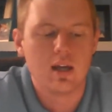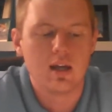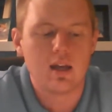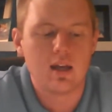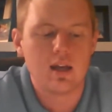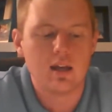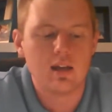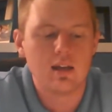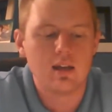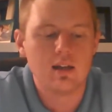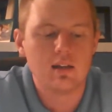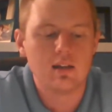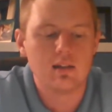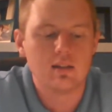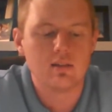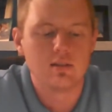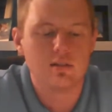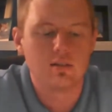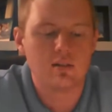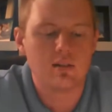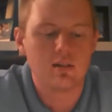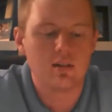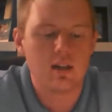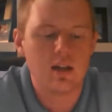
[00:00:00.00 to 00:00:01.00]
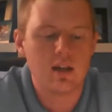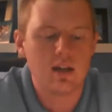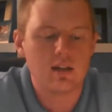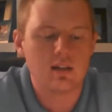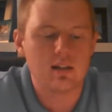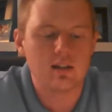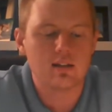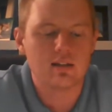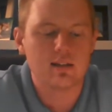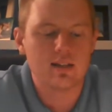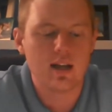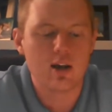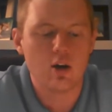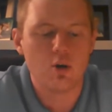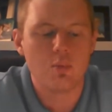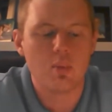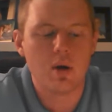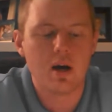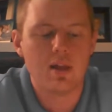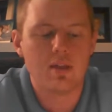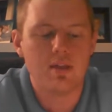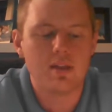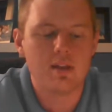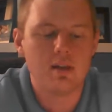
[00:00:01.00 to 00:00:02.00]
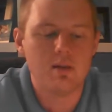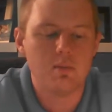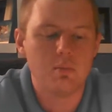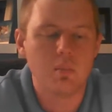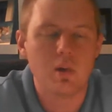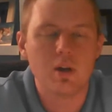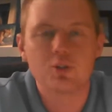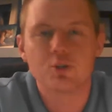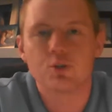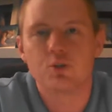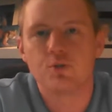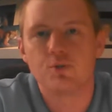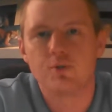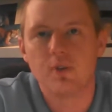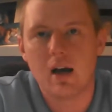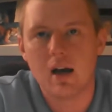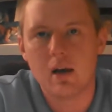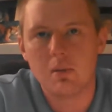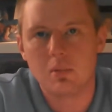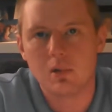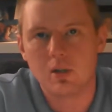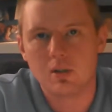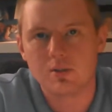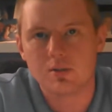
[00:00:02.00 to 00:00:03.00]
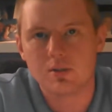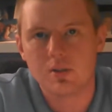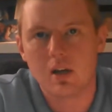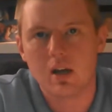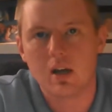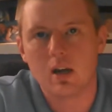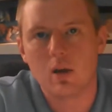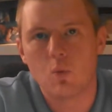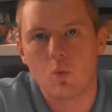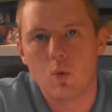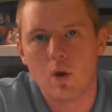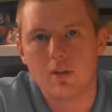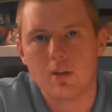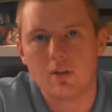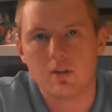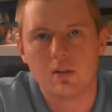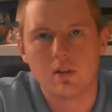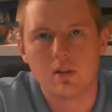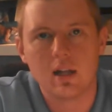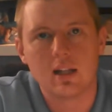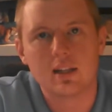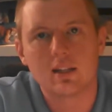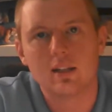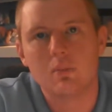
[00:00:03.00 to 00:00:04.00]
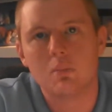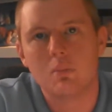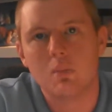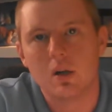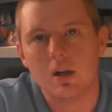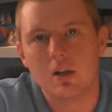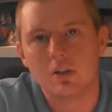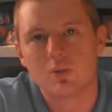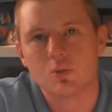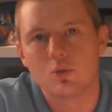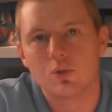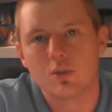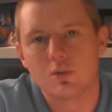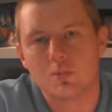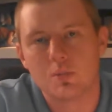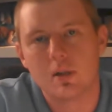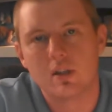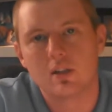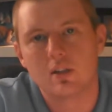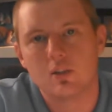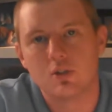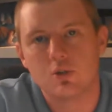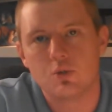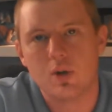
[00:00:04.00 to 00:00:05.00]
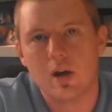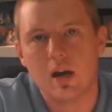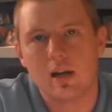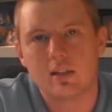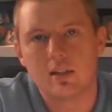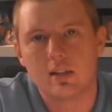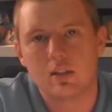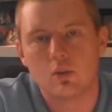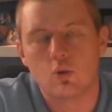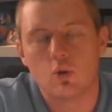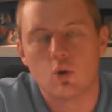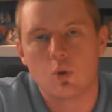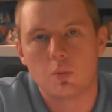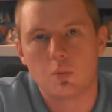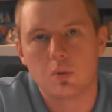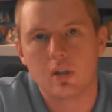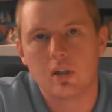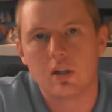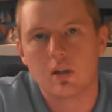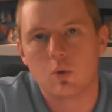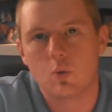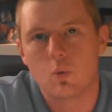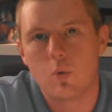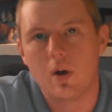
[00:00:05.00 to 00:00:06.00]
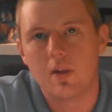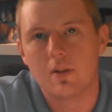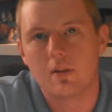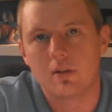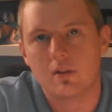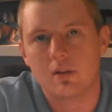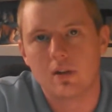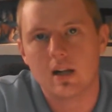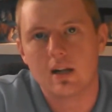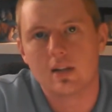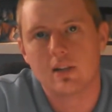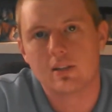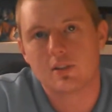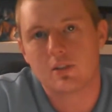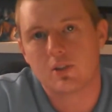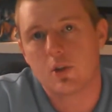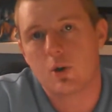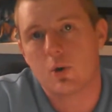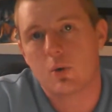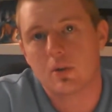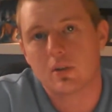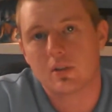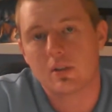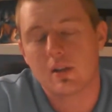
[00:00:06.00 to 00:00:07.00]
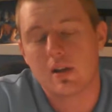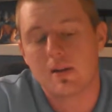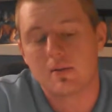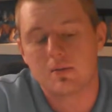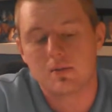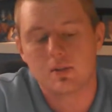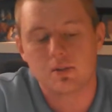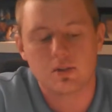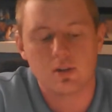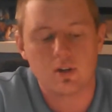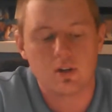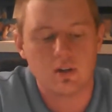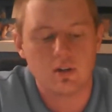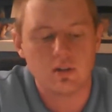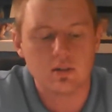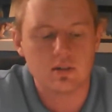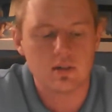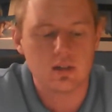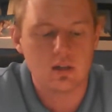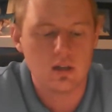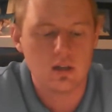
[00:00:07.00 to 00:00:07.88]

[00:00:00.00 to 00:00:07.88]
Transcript: and they can tell by the muscle fibers whether or not the muscle has been contracting normally or whether or not it's going to ever start.